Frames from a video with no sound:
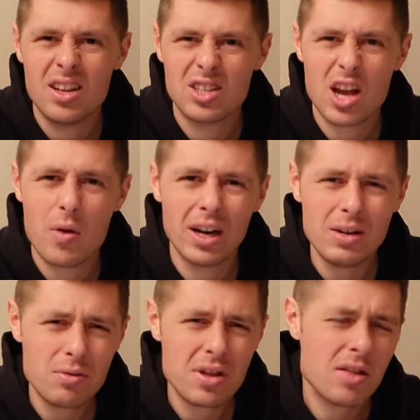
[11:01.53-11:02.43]
So I
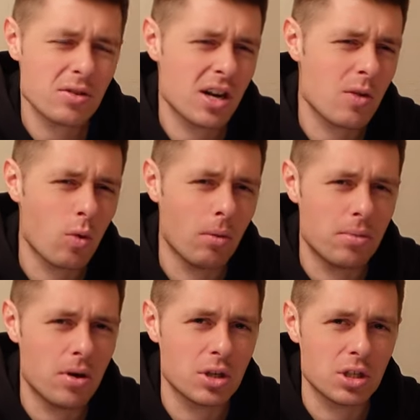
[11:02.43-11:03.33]
don't think there was only one
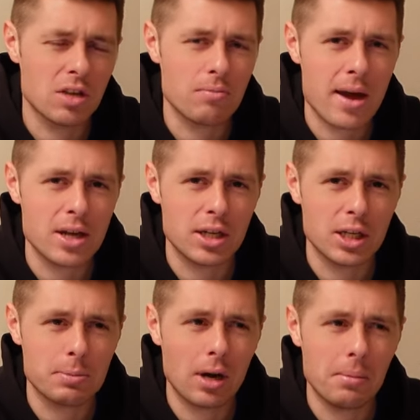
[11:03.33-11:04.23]
person that majorly
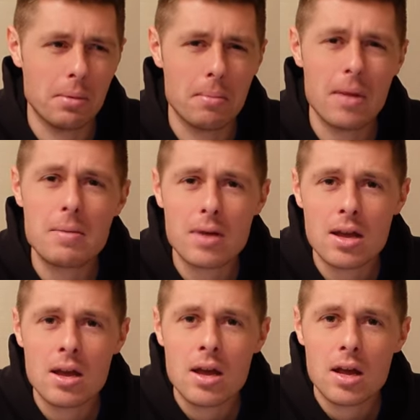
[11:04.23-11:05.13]
inspired me, but
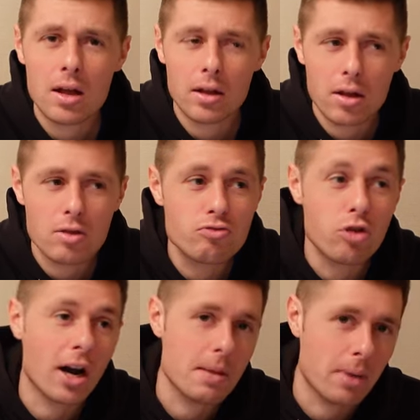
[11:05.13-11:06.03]
maybe
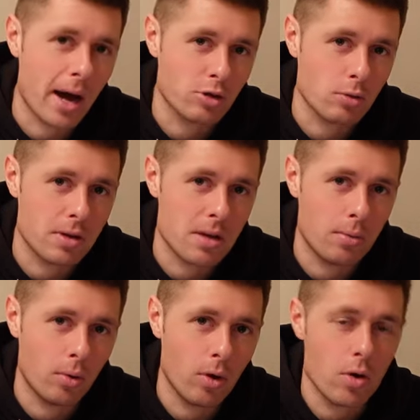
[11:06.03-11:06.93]
riding bikes with
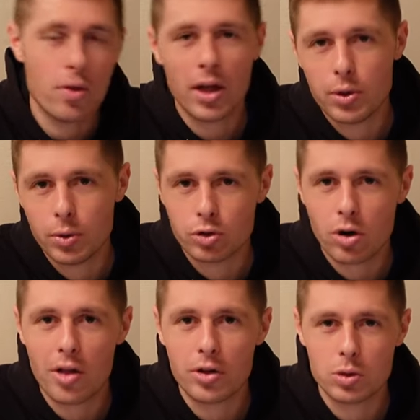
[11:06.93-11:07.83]
people who were then doing
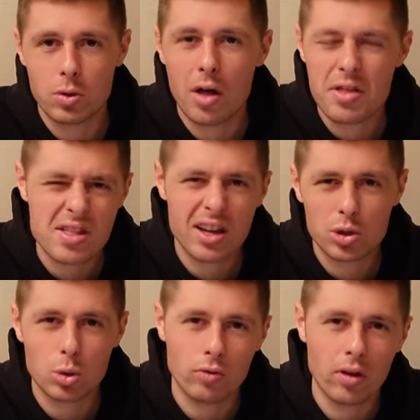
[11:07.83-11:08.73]
triathlon as well. I think that
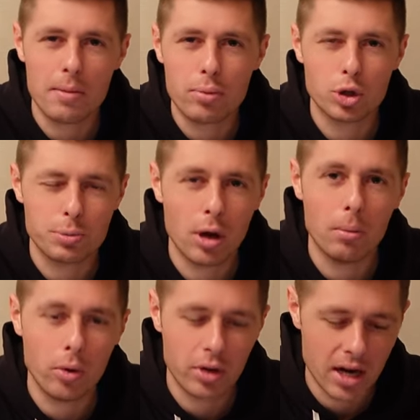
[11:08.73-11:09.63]
sort of like pushed me on
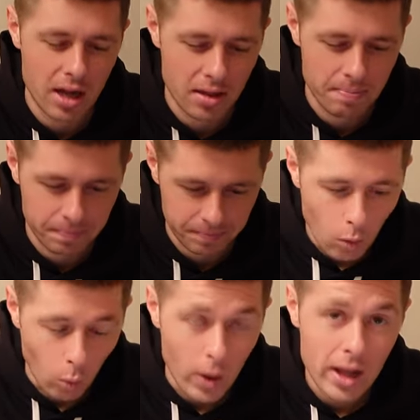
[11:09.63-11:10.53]
more than anything.
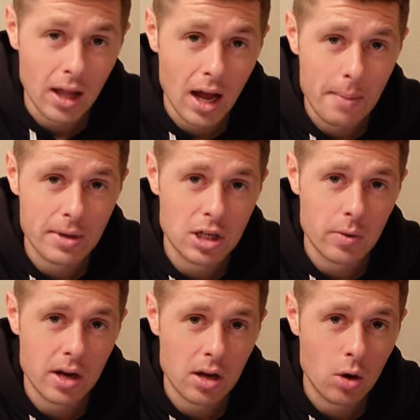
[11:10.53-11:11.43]
Will I be
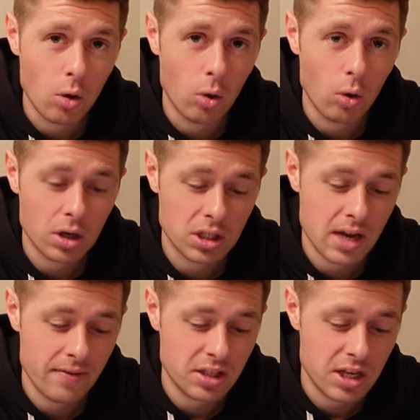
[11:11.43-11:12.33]
doing Cork
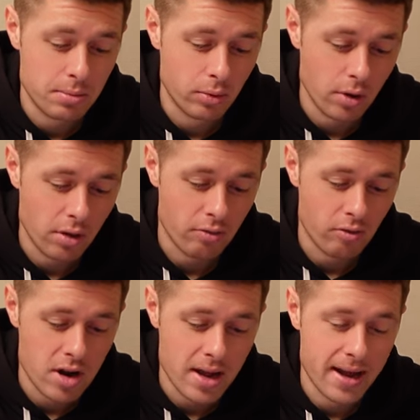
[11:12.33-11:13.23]

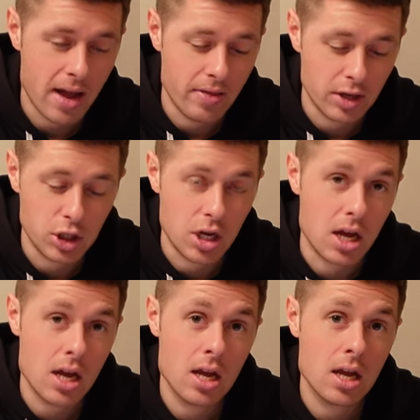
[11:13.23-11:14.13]
70.3 again this
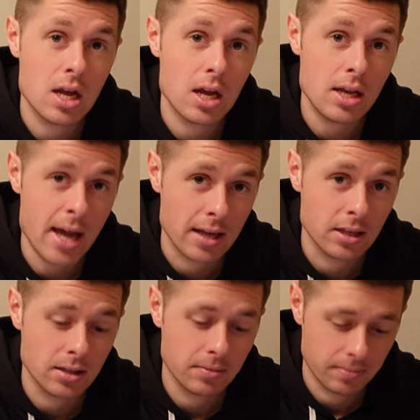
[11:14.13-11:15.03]
year?
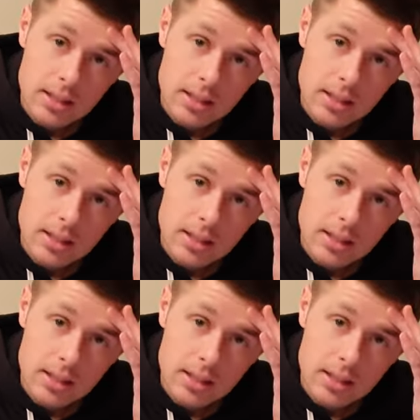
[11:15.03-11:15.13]
Yes.